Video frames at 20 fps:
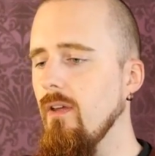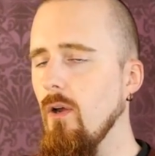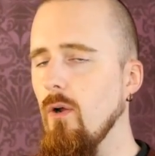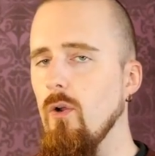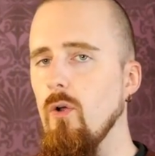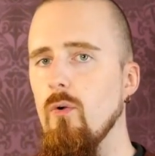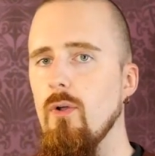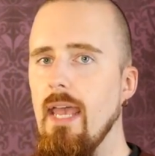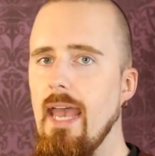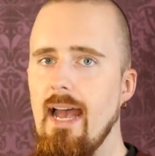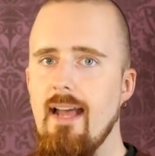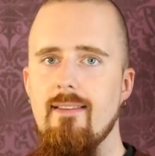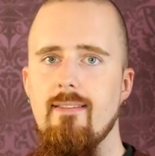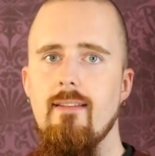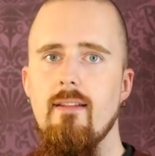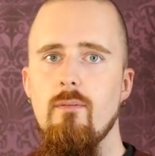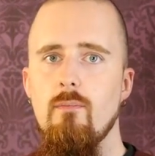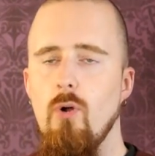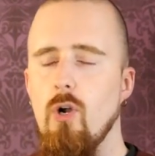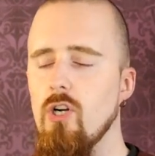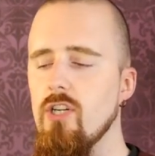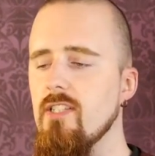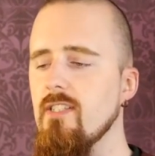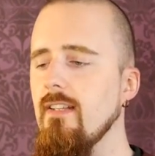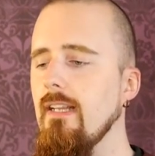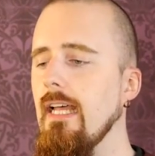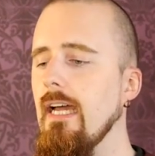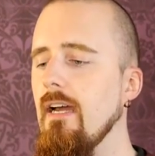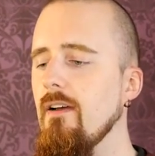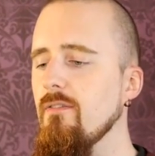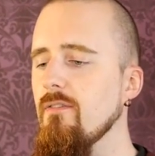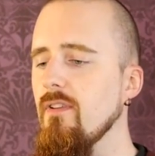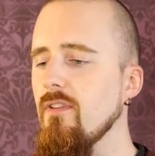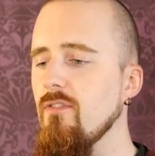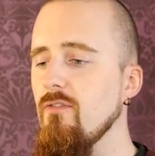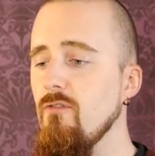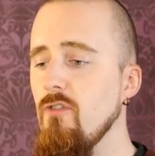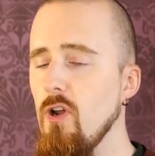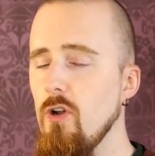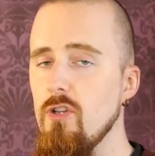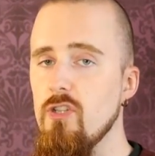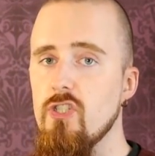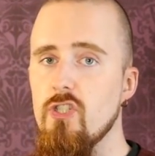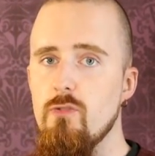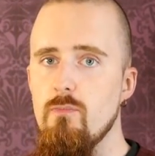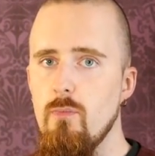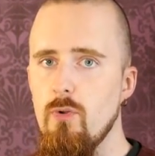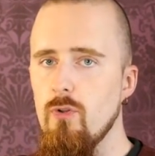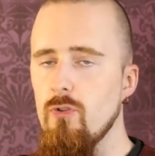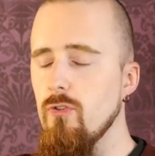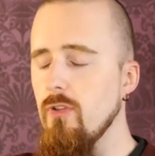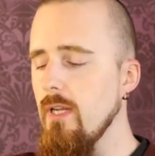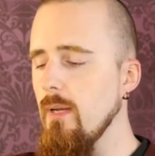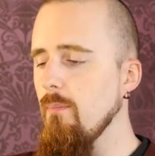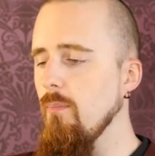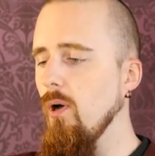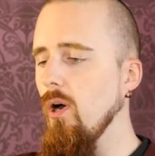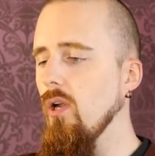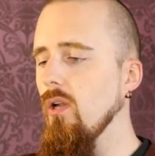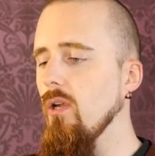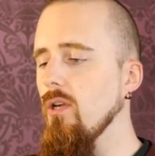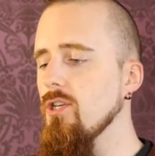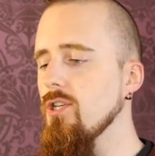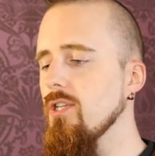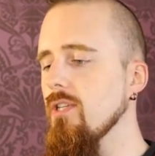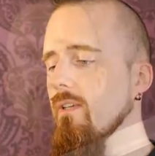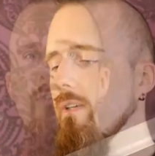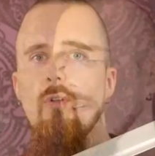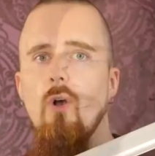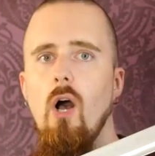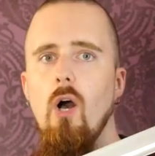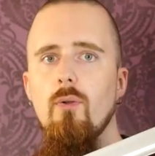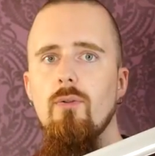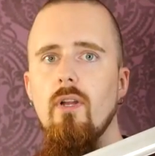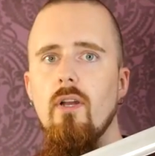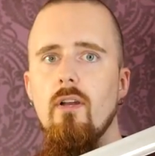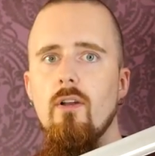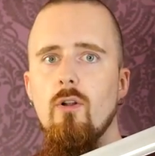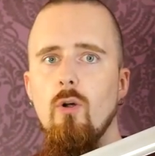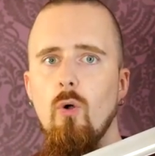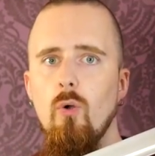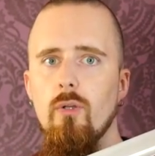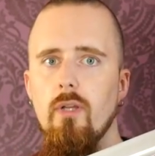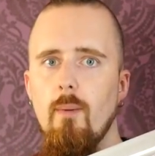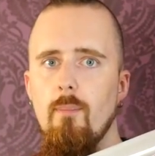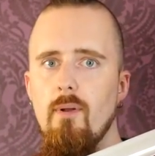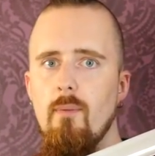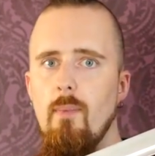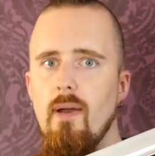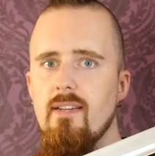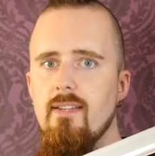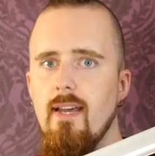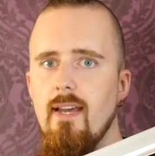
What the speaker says: There are no casting marks left. It's very smoothly polished. So how did it hold up in my